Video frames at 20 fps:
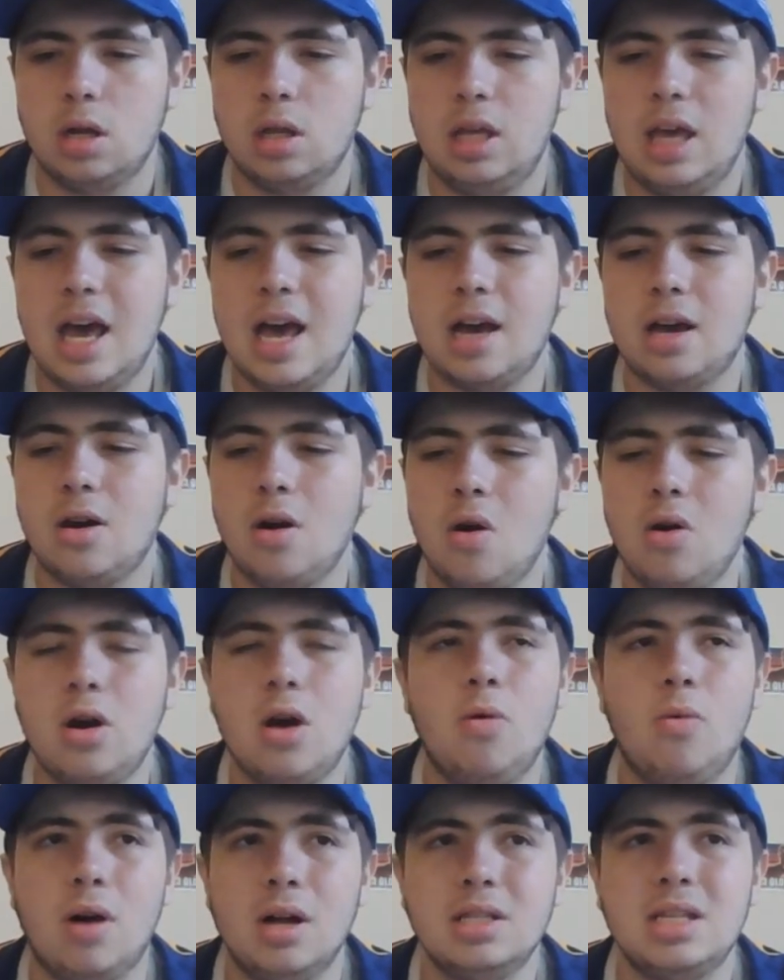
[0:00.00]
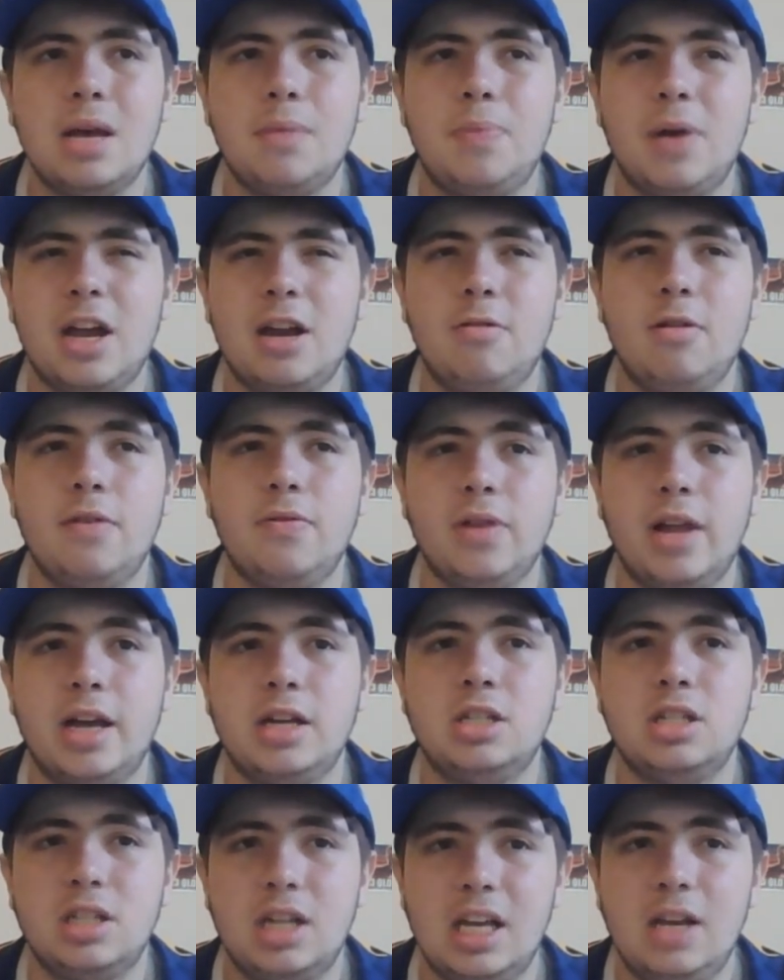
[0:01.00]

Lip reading: Yeah, Cogger was at Penrith Legend.